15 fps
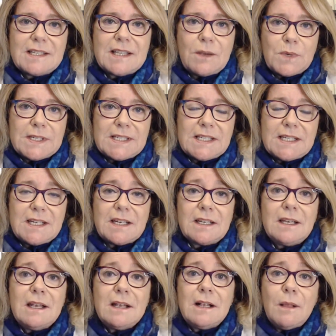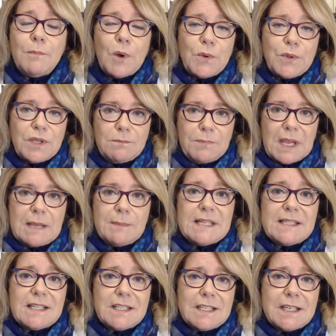that we're seeing both in
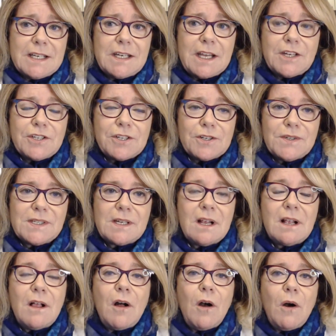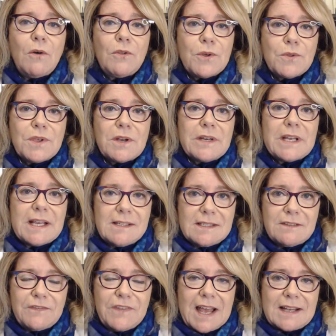babies and teenagers, although there is
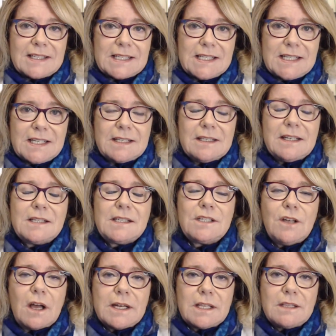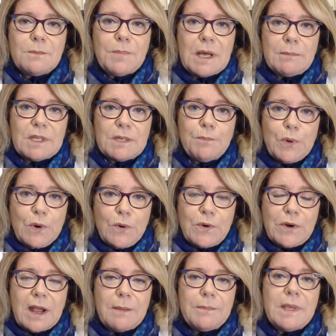a vaccine, it's not in the public
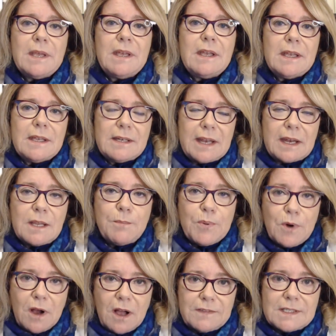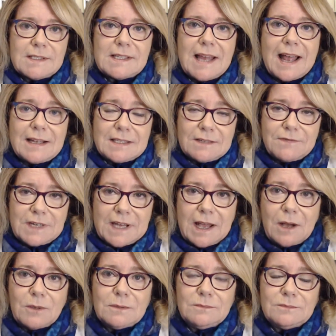program in any province as of
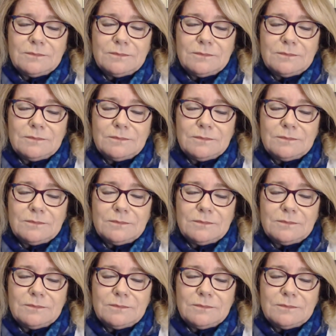now.